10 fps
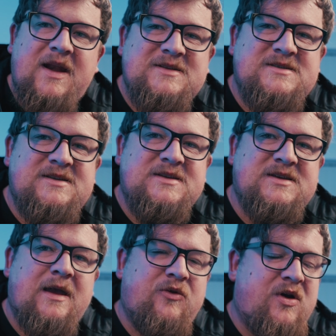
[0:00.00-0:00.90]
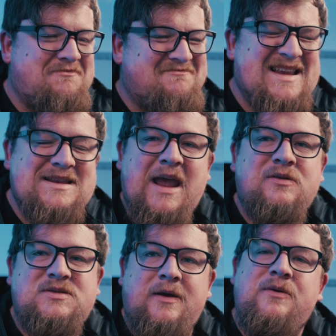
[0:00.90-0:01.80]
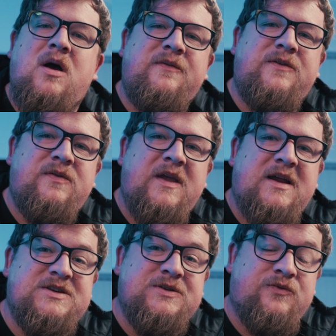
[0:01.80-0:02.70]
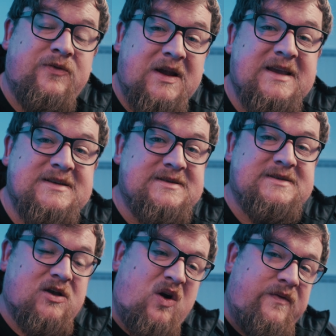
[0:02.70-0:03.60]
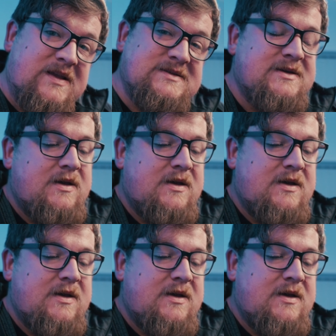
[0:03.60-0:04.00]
access to this camera a day or so after the actual release of it,